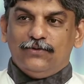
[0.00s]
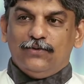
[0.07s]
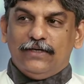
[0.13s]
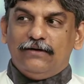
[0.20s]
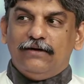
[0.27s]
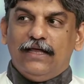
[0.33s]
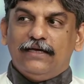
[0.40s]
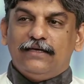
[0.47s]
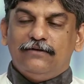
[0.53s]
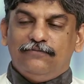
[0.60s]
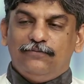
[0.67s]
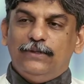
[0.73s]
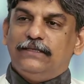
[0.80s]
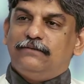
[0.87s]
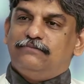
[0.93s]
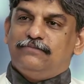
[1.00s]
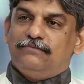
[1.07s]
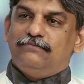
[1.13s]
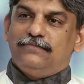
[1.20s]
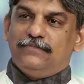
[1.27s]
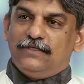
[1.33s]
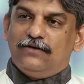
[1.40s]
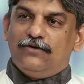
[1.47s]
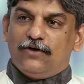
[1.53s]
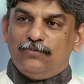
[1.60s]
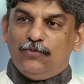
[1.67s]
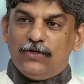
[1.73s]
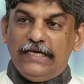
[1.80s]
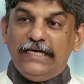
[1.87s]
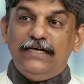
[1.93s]
So I'd like it if we did a lot
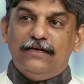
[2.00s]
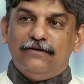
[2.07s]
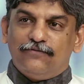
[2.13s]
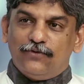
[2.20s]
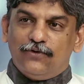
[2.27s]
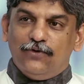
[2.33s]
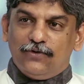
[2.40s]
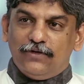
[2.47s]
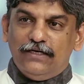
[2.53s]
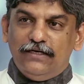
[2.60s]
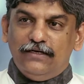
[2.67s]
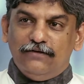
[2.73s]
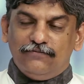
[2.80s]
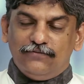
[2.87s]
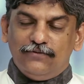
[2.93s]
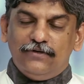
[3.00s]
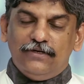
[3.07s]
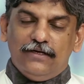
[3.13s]
more Indian food, local Indian food.